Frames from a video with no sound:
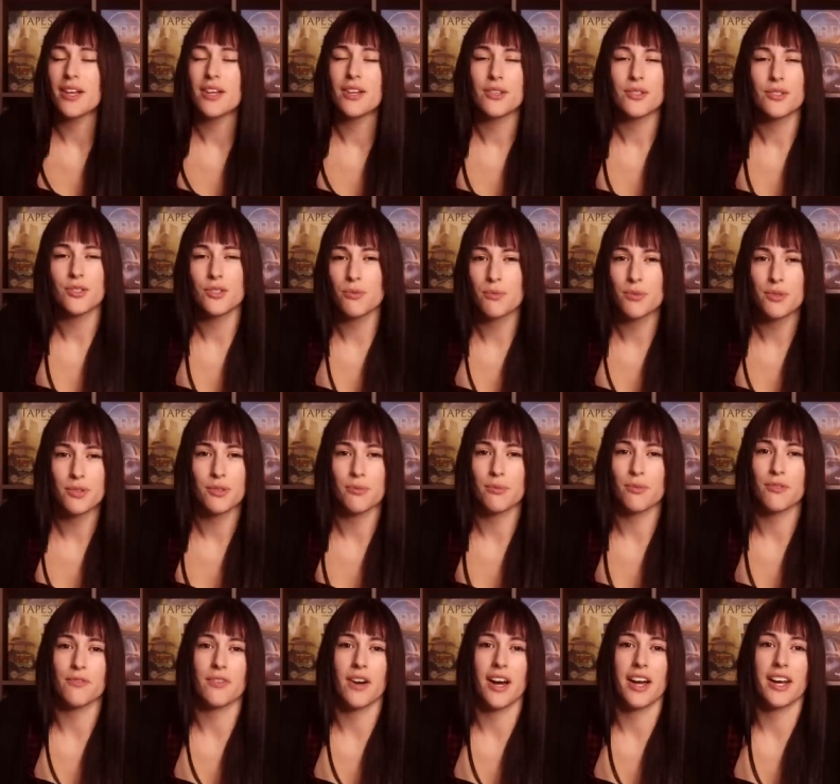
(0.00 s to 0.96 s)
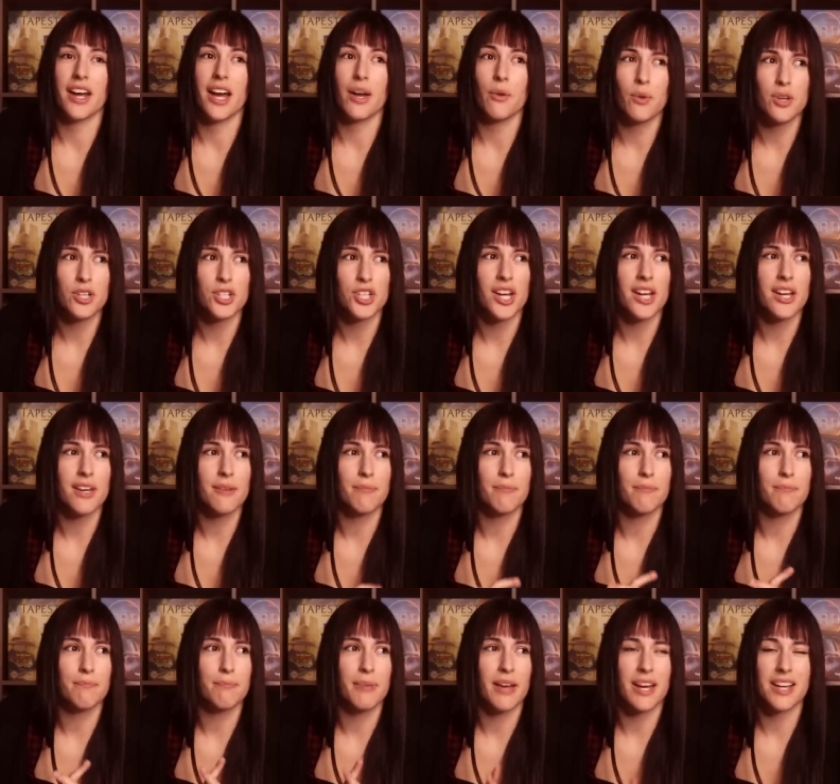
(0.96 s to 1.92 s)
Super, super fun. I wish
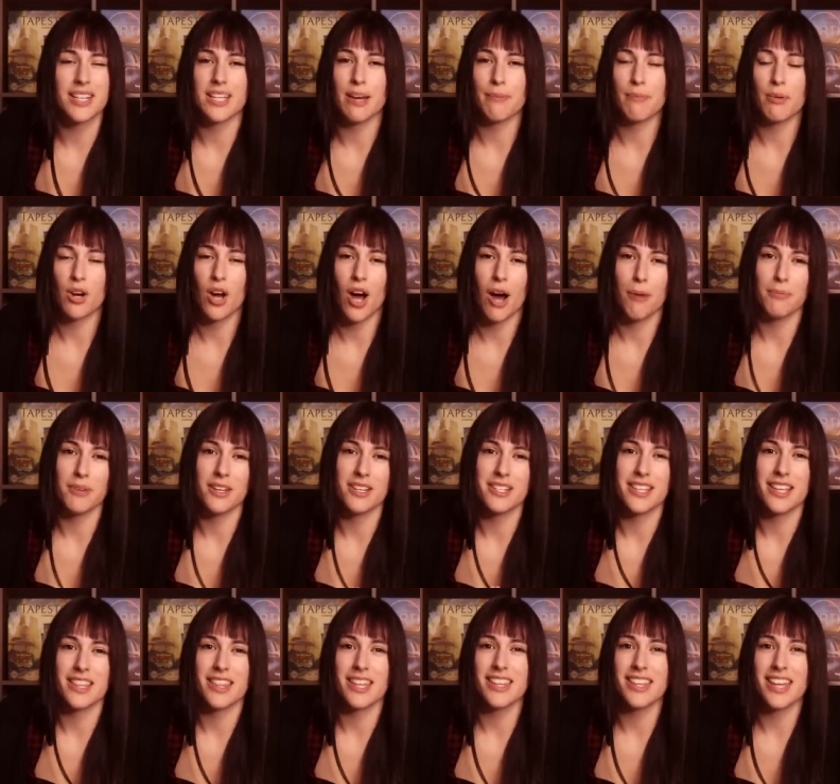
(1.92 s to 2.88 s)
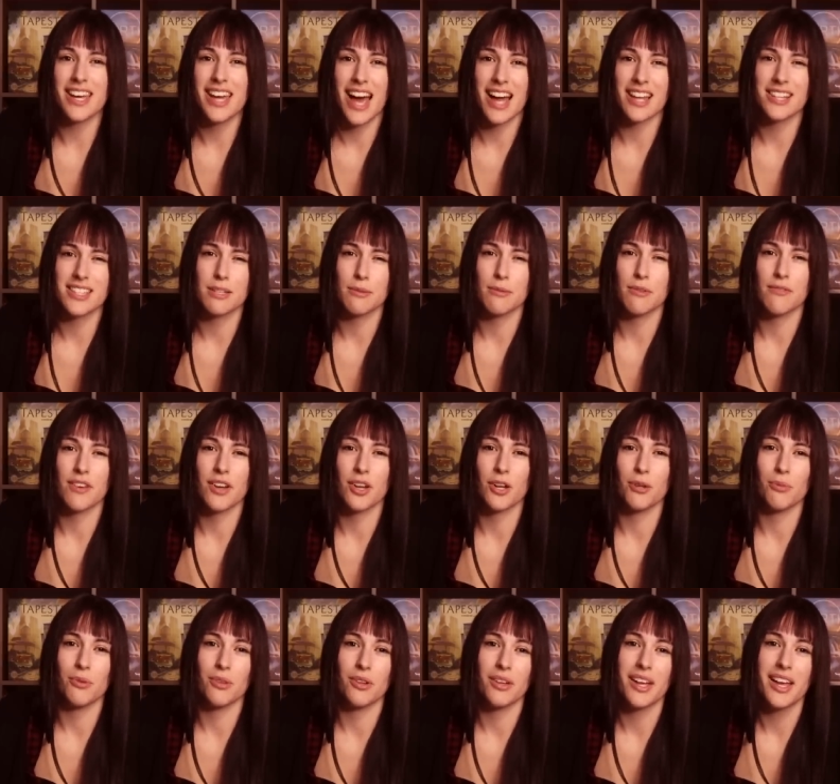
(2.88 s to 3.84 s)
I picked up a copy because I think they had some
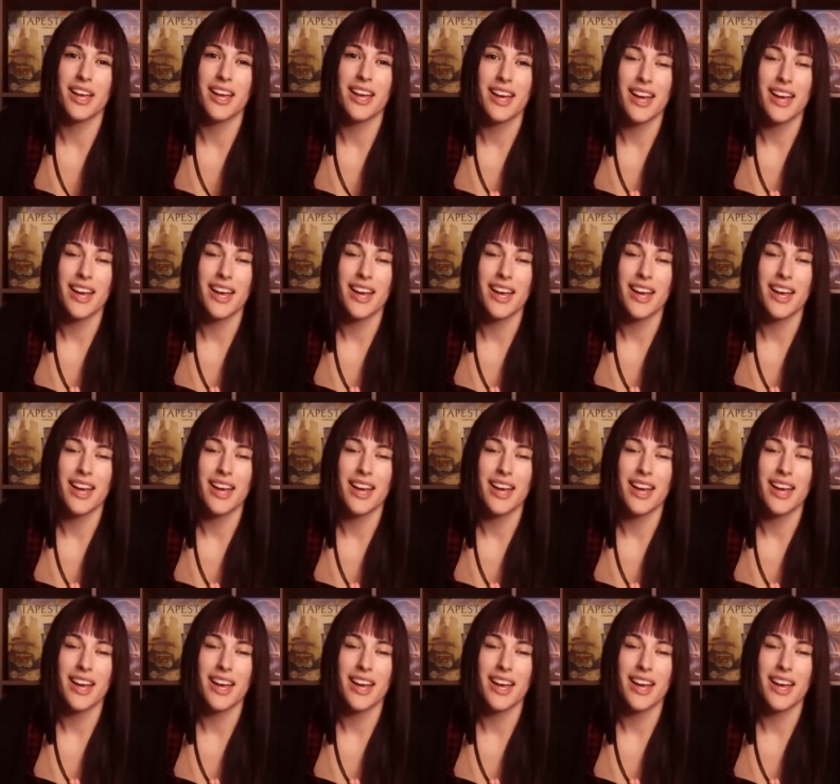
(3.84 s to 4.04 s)
available